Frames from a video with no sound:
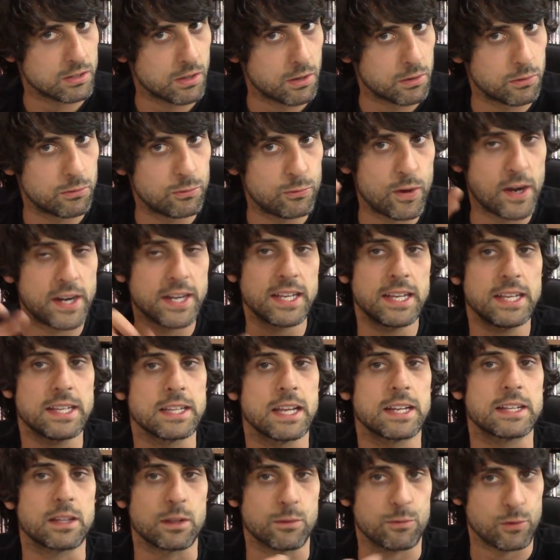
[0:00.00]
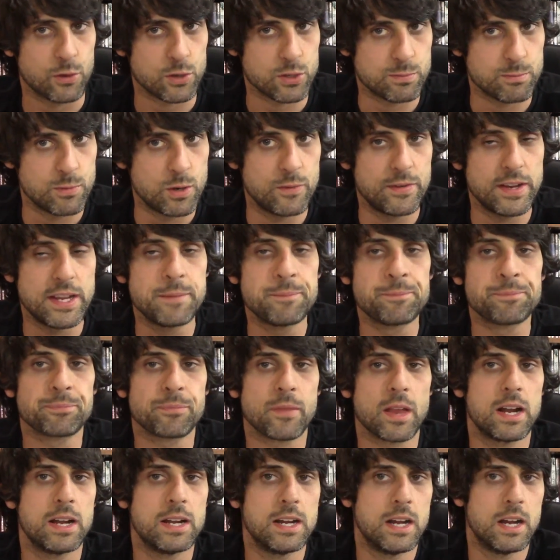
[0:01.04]
little funny in like the first movie,
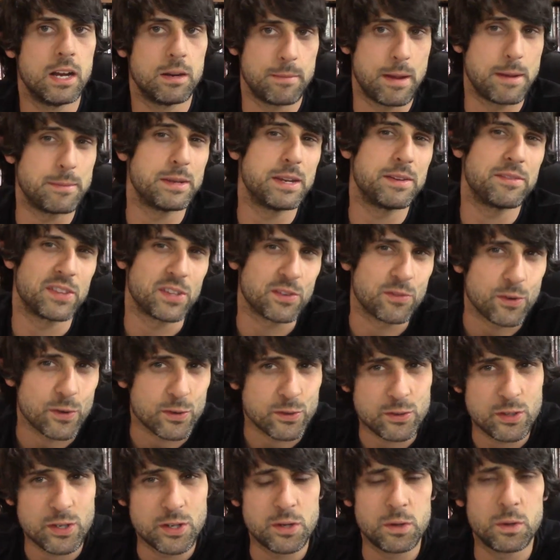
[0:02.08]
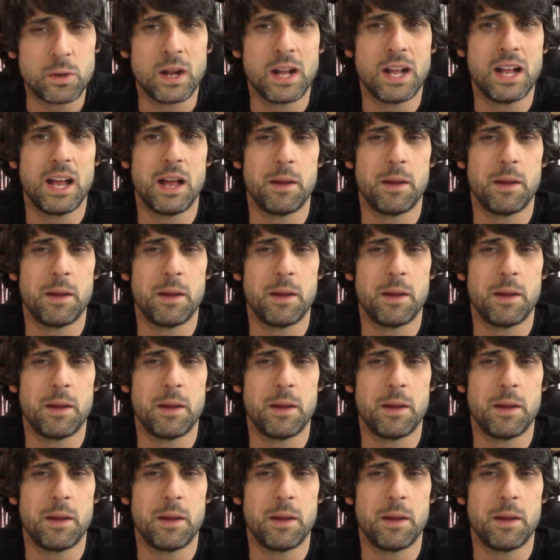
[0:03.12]
maybe even the first two.